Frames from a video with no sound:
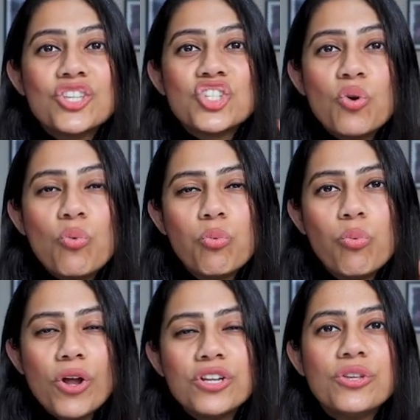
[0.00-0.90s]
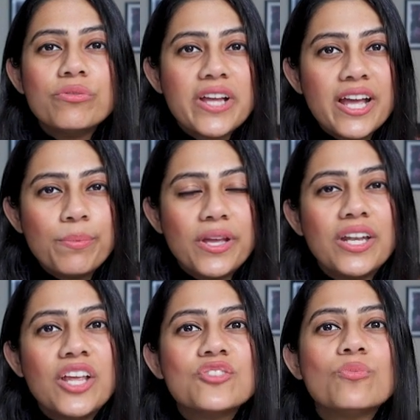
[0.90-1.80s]
So what you type
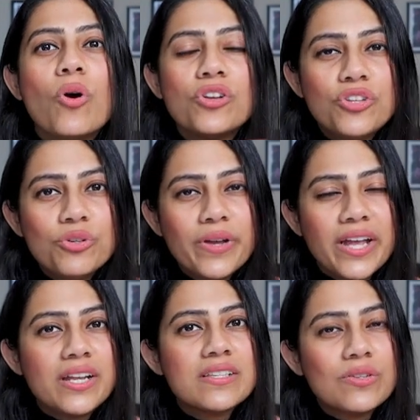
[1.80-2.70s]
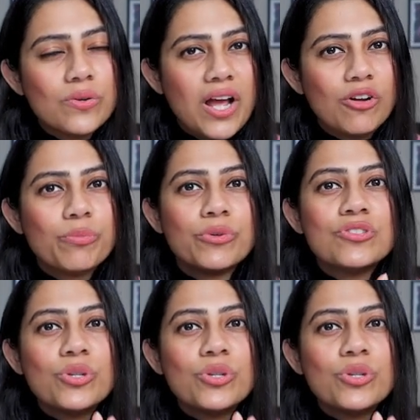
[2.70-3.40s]
in is what you get as your output.